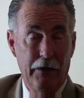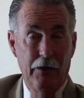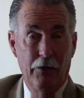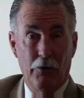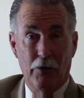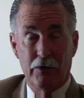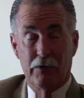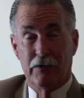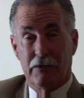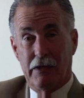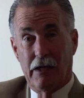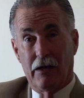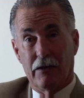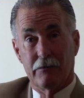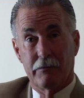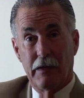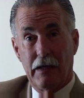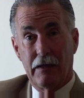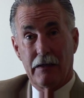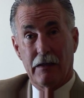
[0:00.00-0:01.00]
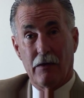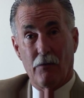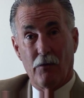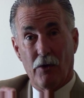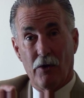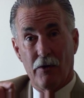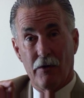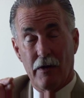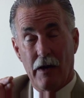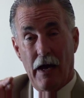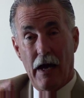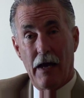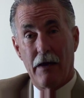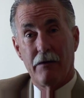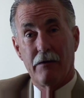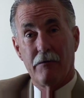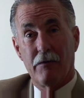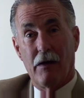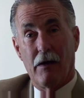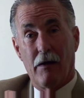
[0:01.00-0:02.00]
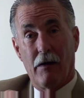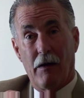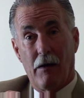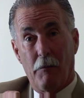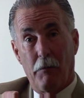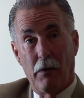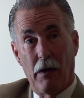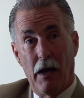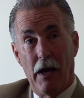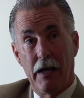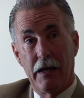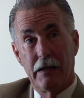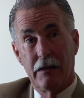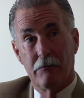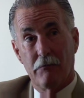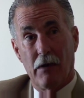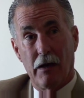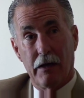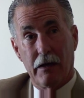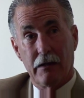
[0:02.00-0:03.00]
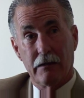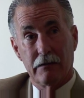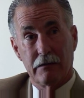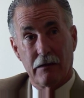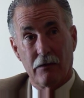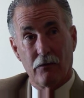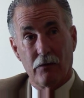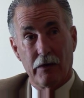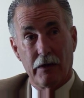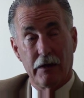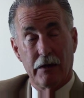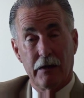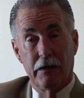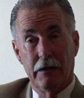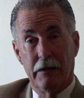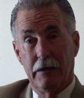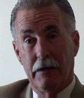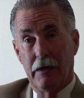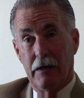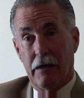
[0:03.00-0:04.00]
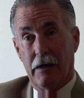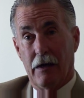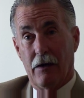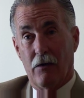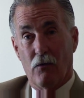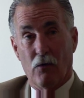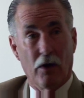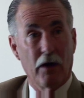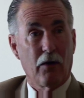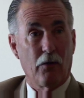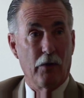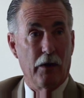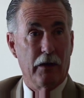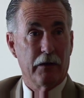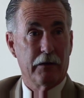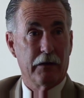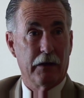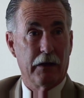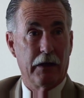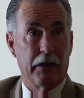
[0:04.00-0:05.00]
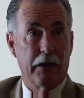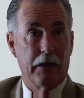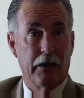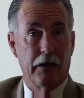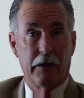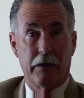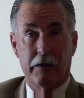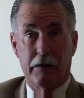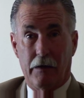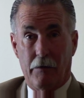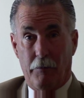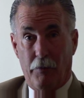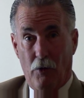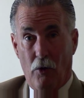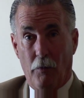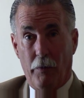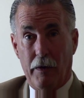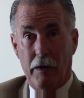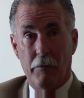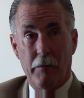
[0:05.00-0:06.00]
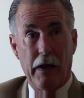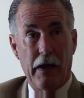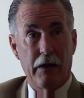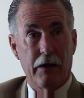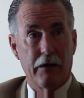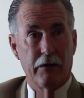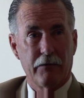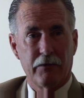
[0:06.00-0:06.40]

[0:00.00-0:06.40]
which tells me that we're not applying the monies that we work with in an appropriate manner.